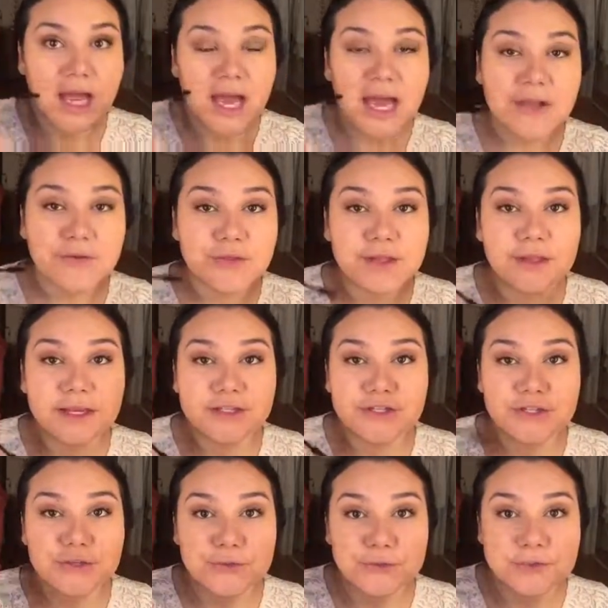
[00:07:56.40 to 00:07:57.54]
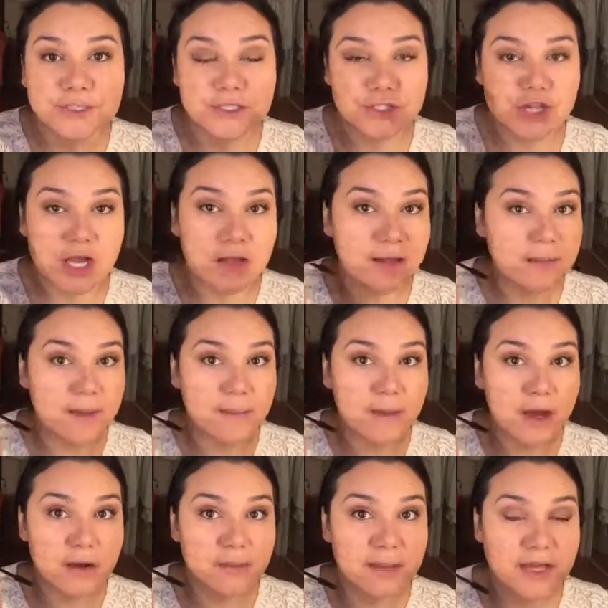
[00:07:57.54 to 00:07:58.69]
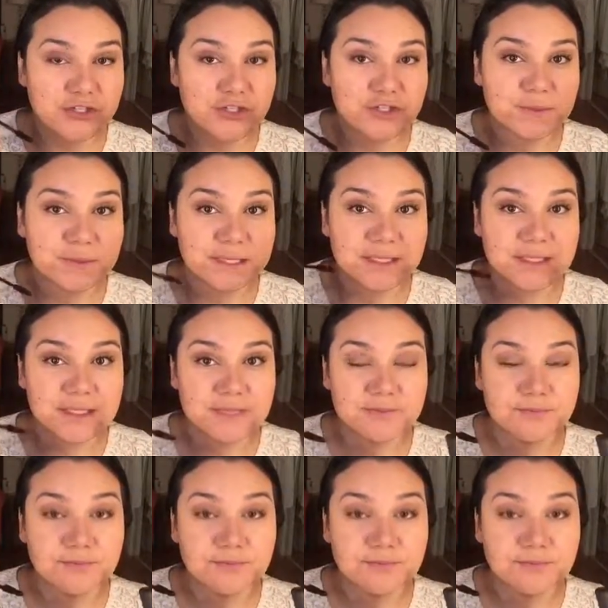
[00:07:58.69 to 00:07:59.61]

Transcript: I only like to use the gel on my bottom lashes because the